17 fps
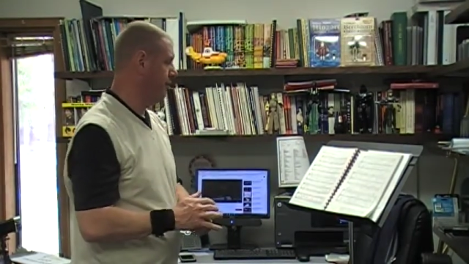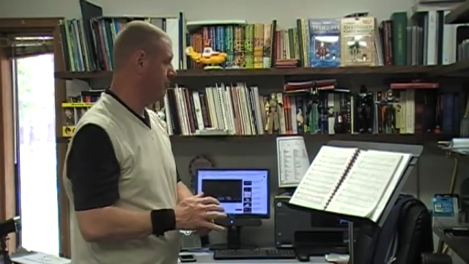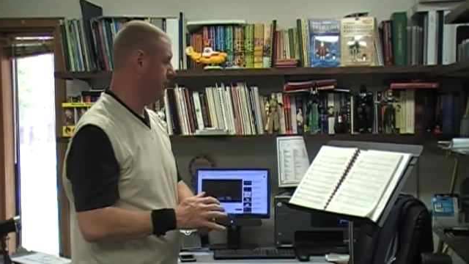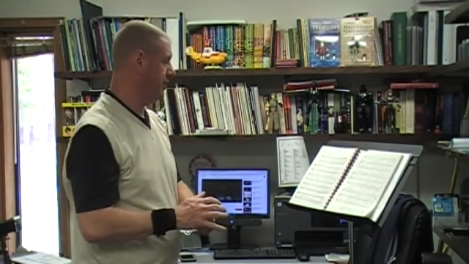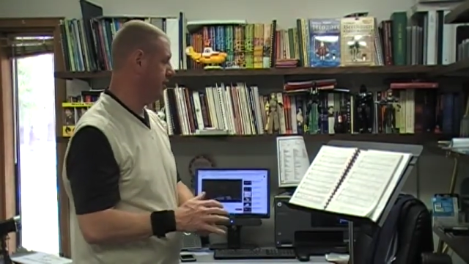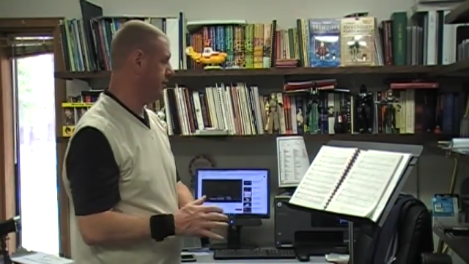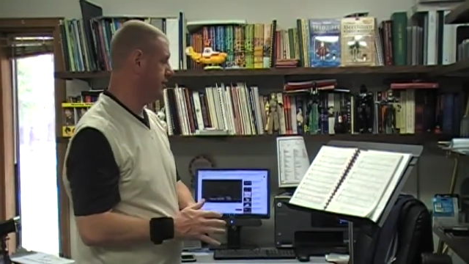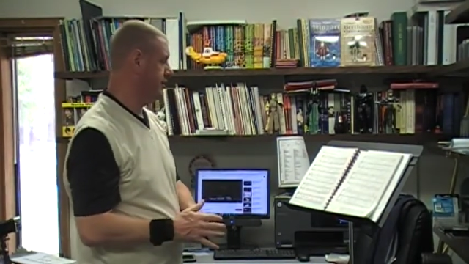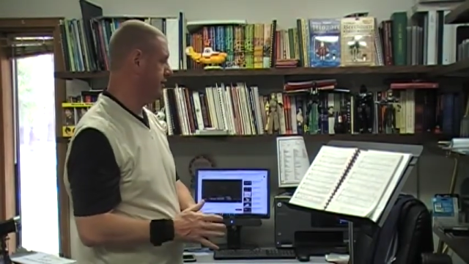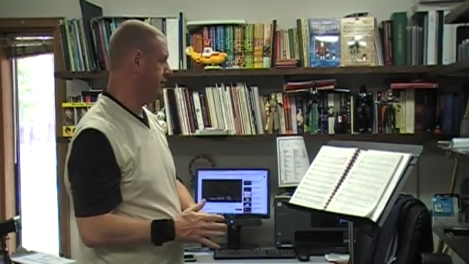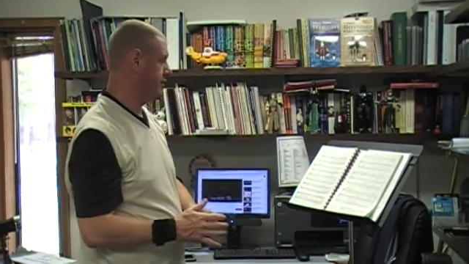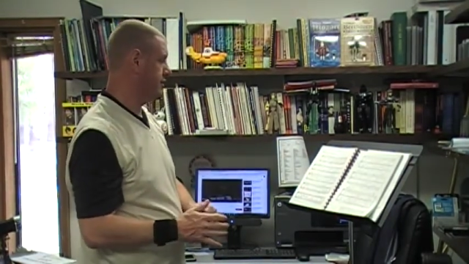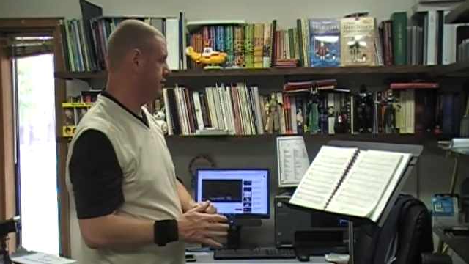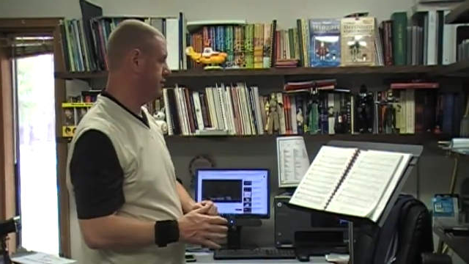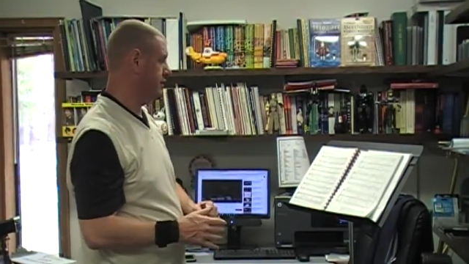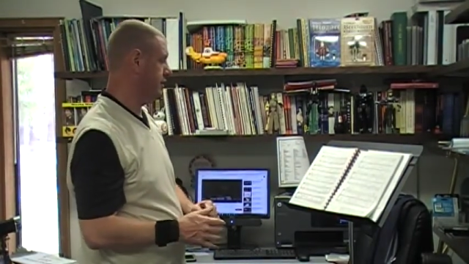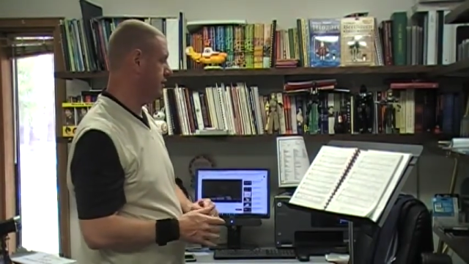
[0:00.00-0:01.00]
but I'll
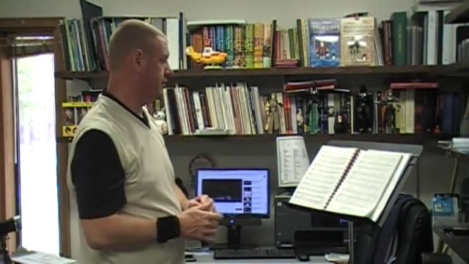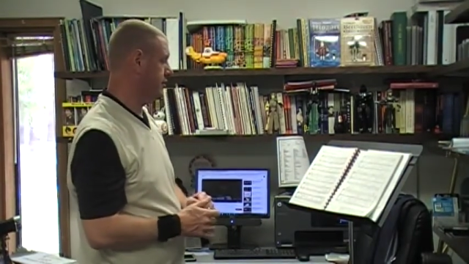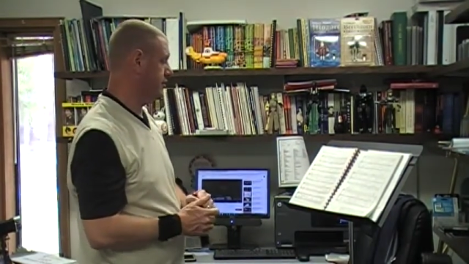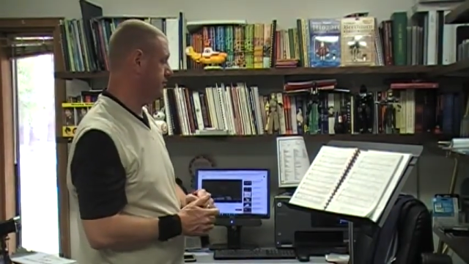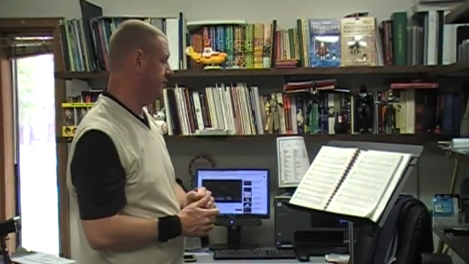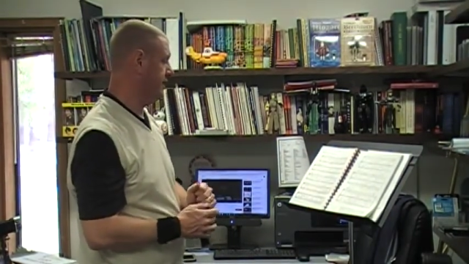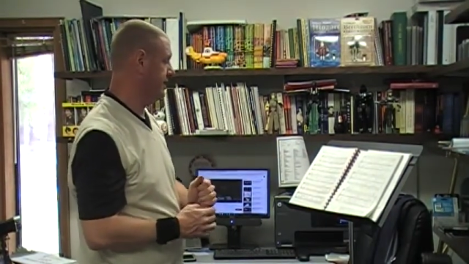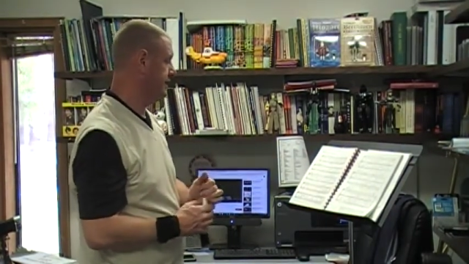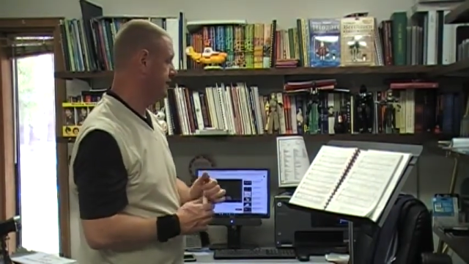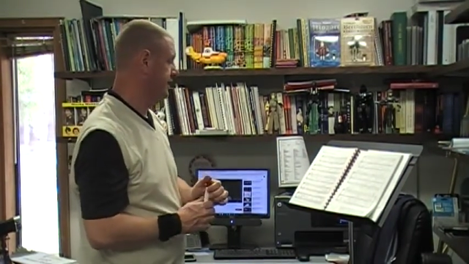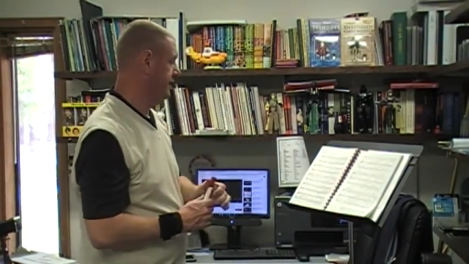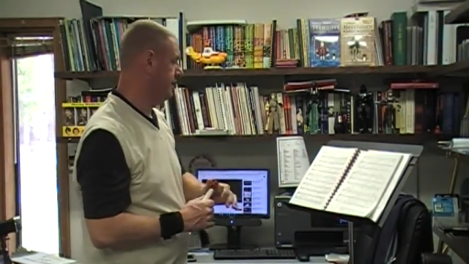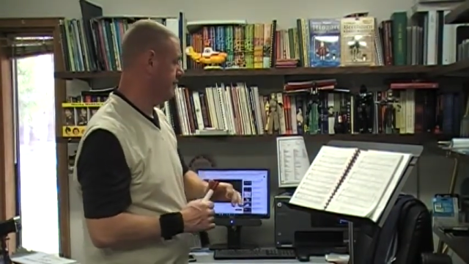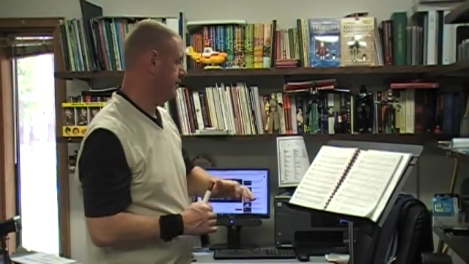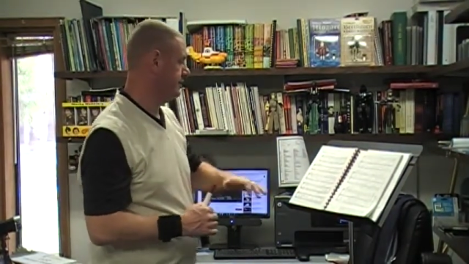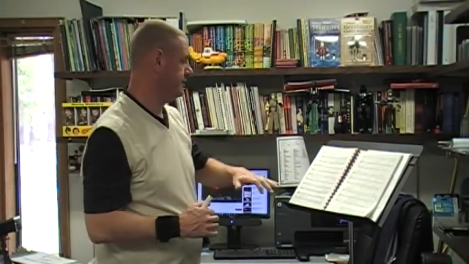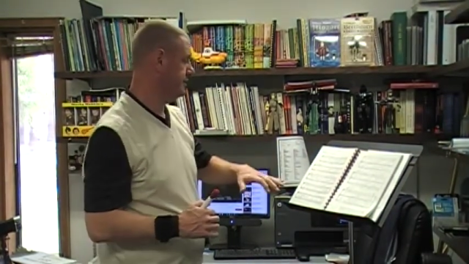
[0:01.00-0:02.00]
conduct along a bit.
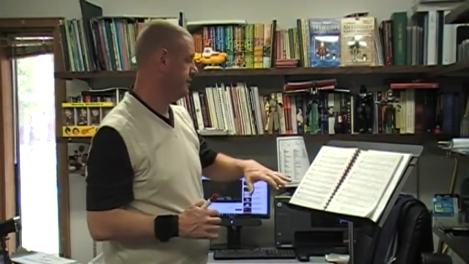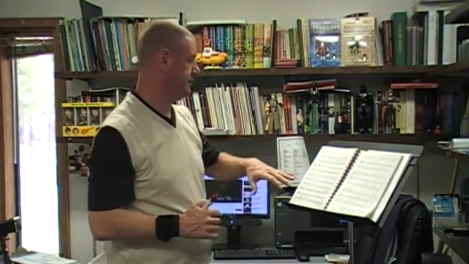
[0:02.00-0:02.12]
Because